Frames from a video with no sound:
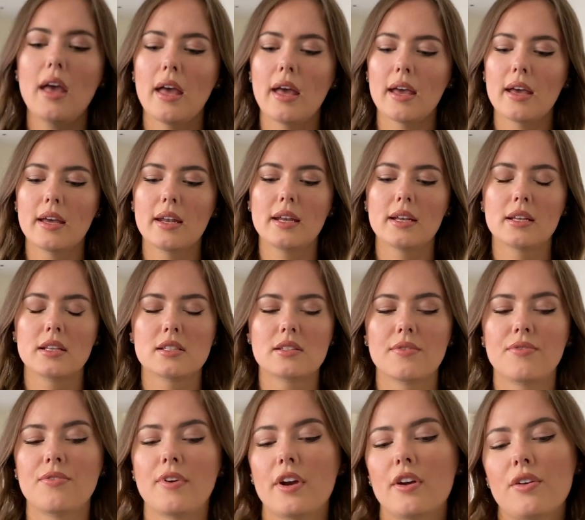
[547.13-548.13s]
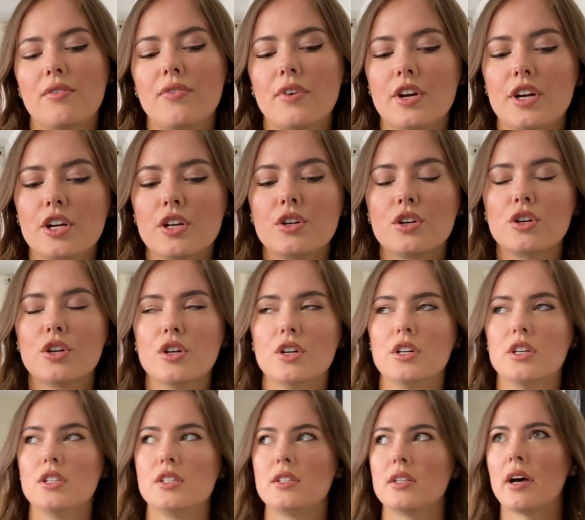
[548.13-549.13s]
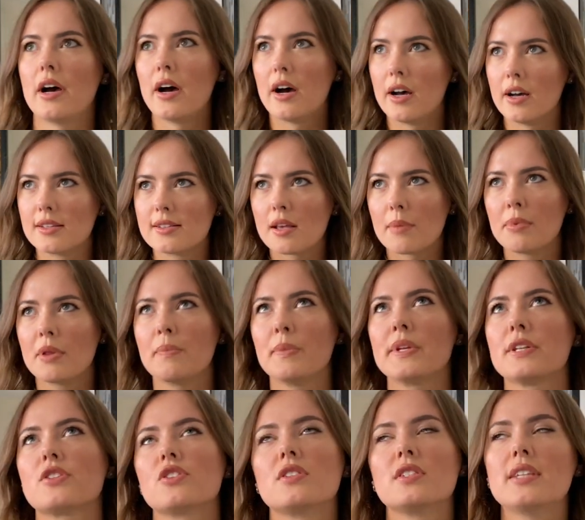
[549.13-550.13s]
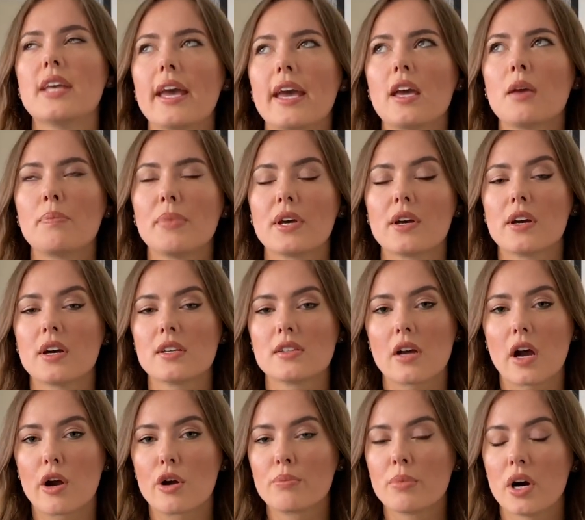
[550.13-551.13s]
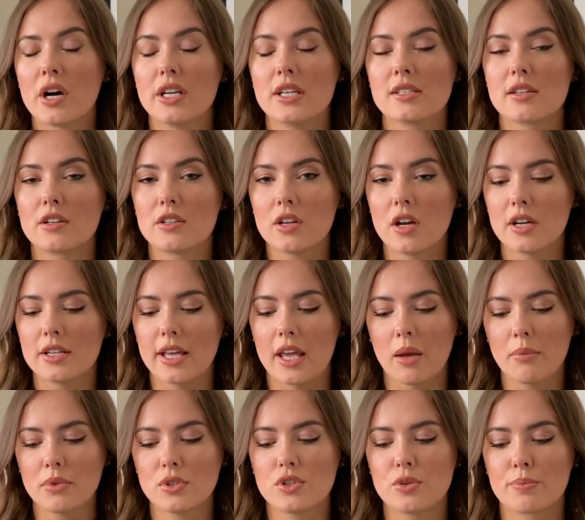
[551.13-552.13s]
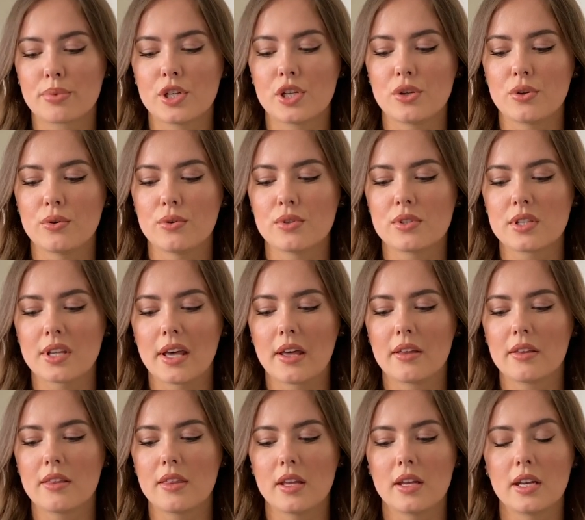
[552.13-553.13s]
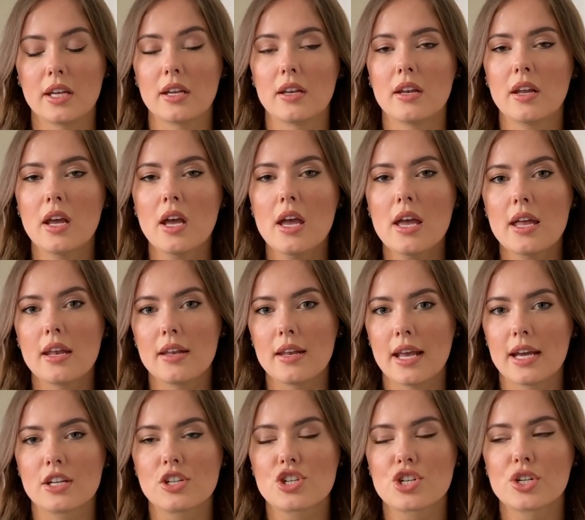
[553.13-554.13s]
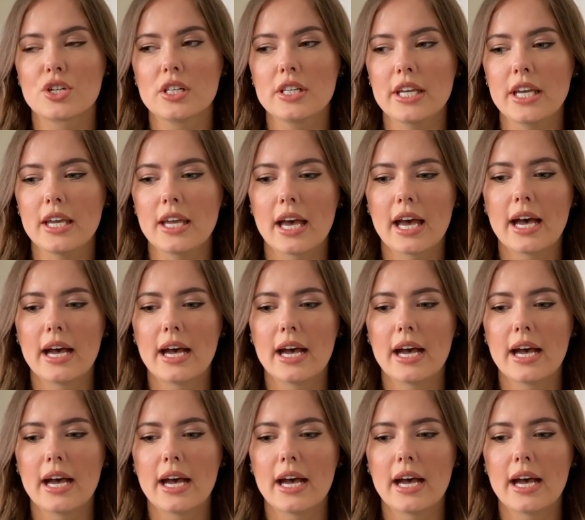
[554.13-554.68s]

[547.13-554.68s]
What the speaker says: and it is a very, very good supplement to take, because our bodies are not able to produce L-theanine naturally.